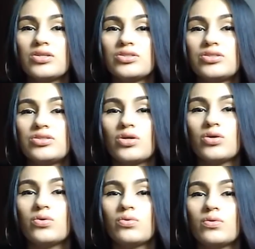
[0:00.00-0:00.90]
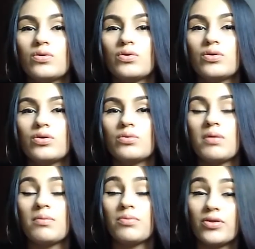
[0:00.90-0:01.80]
So
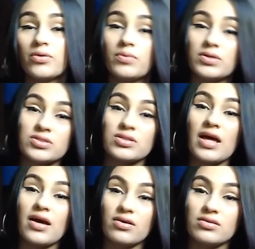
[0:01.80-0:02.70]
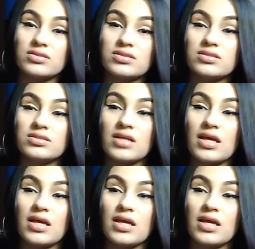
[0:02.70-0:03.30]
my brother went to the house,